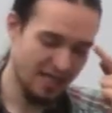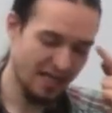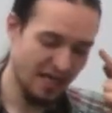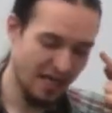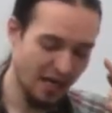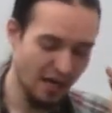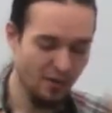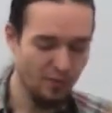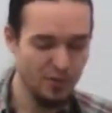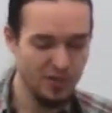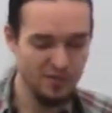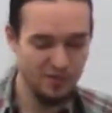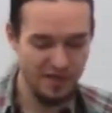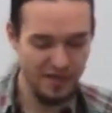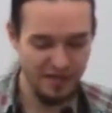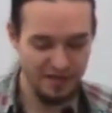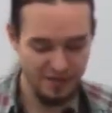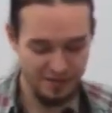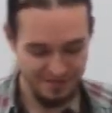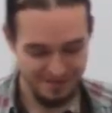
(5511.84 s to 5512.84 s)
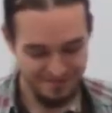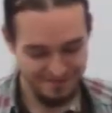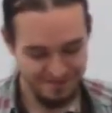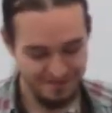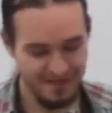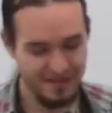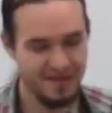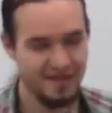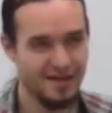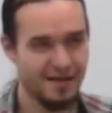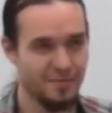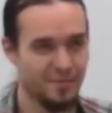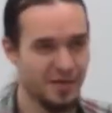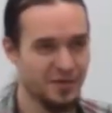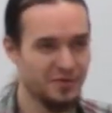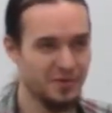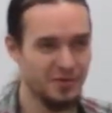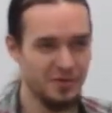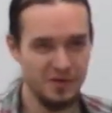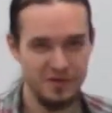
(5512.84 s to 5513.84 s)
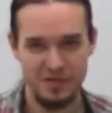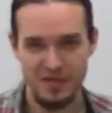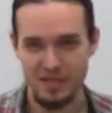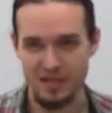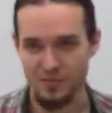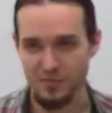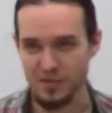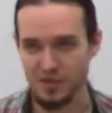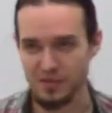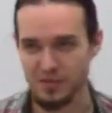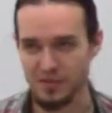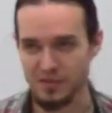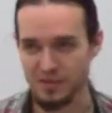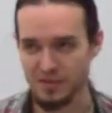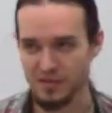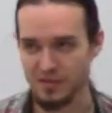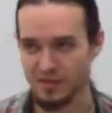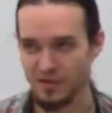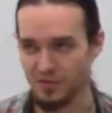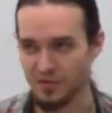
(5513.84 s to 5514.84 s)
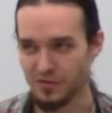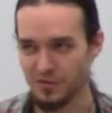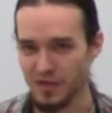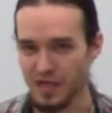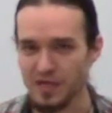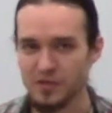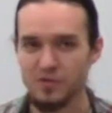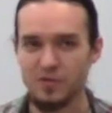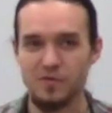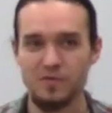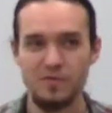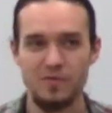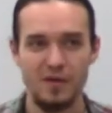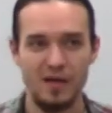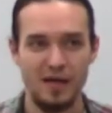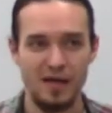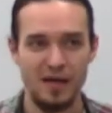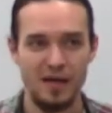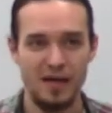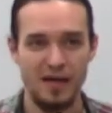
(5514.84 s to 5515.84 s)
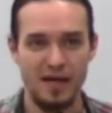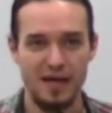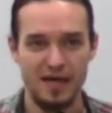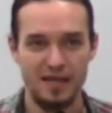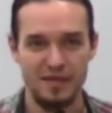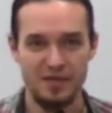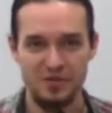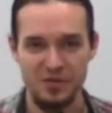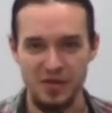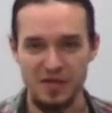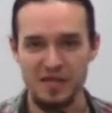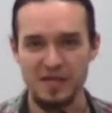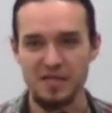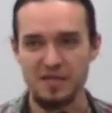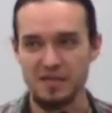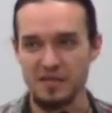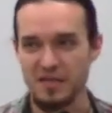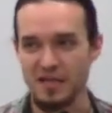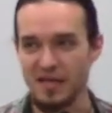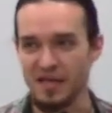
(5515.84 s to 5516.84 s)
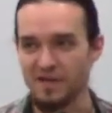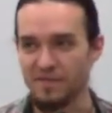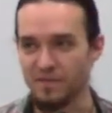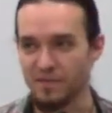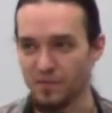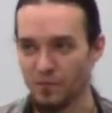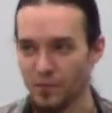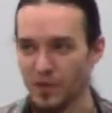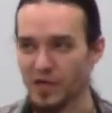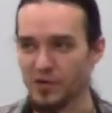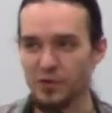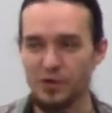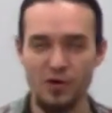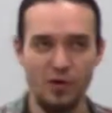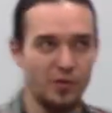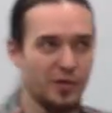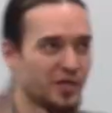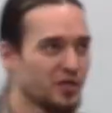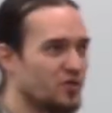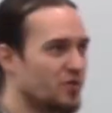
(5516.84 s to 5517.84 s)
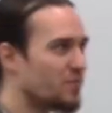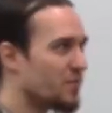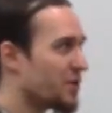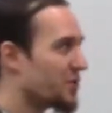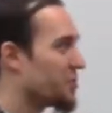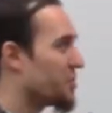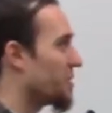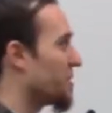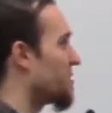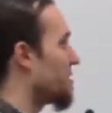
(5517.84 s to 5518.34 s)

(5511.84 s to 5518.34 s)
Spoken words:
I was forgetting about the thing that I was going to get to. The thing is, if we are going to merge a